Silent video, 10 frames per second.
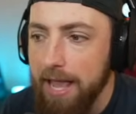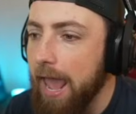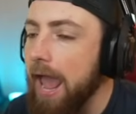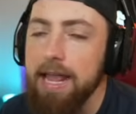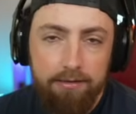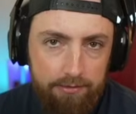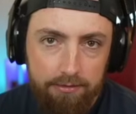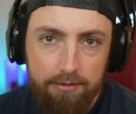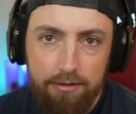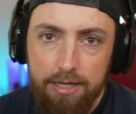I hate
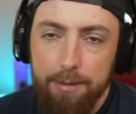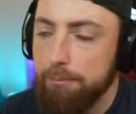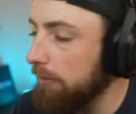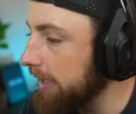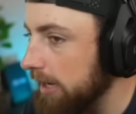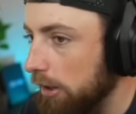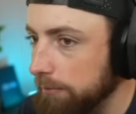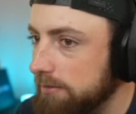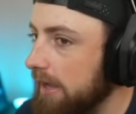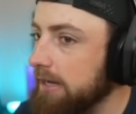playing at
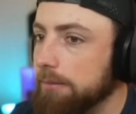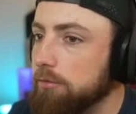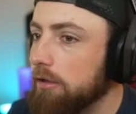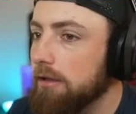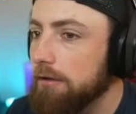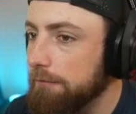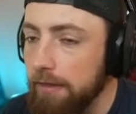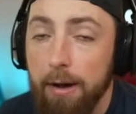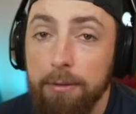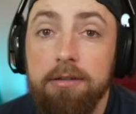home stadiums for
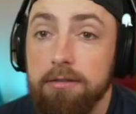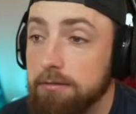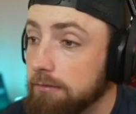that reason.